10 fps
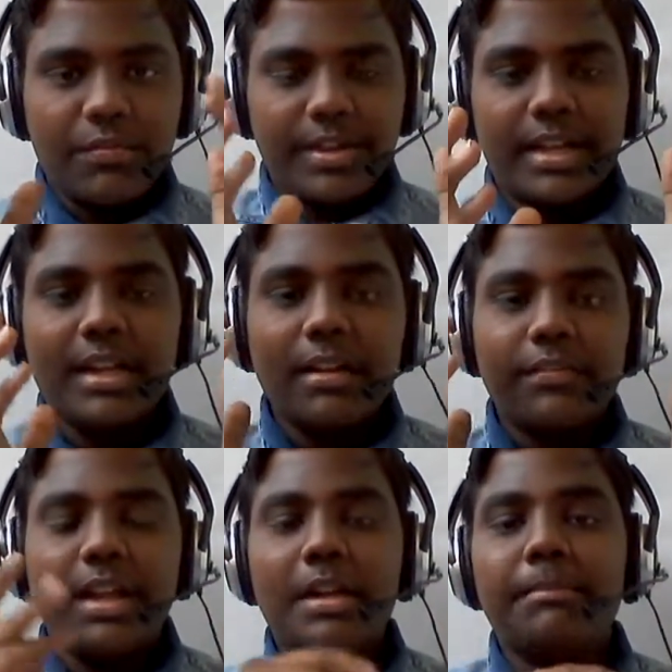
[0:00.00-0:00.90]
where
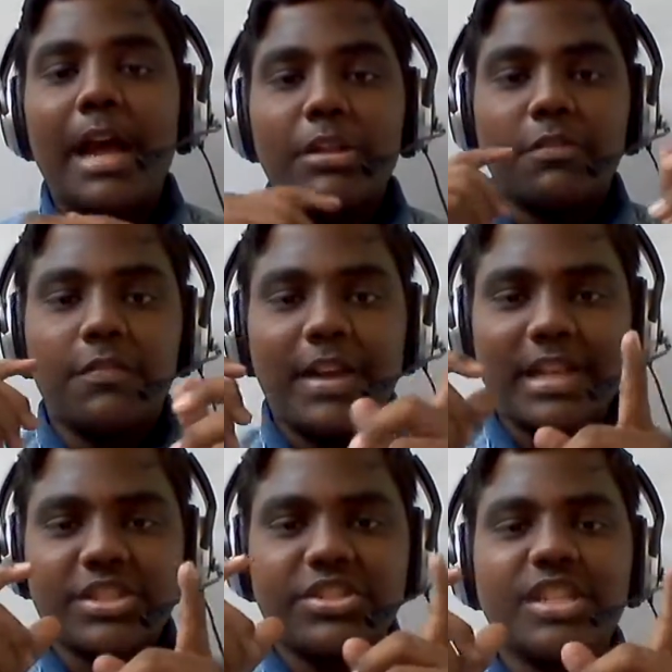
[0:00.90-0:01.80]
we are
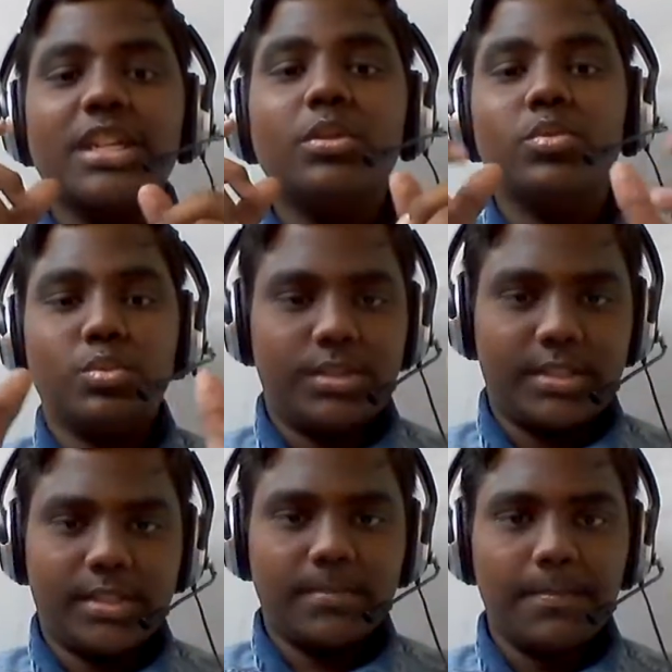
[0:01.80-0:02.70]
manufacturing
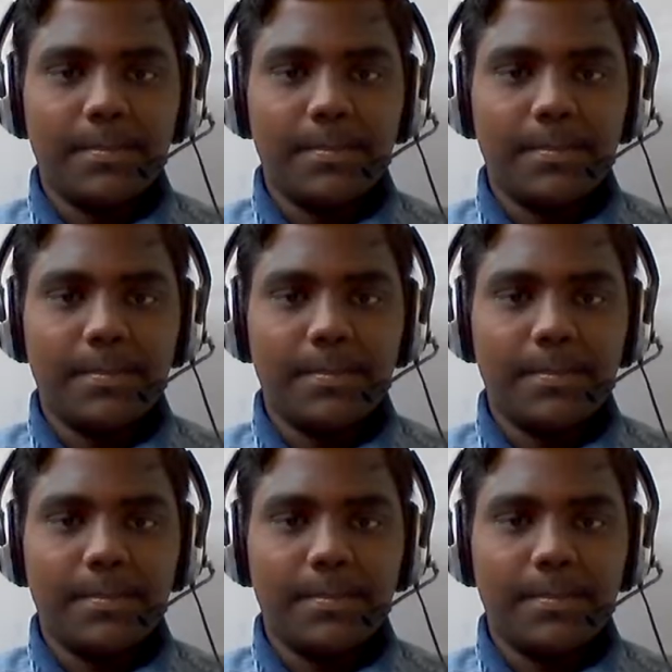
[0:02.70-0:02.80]
goods.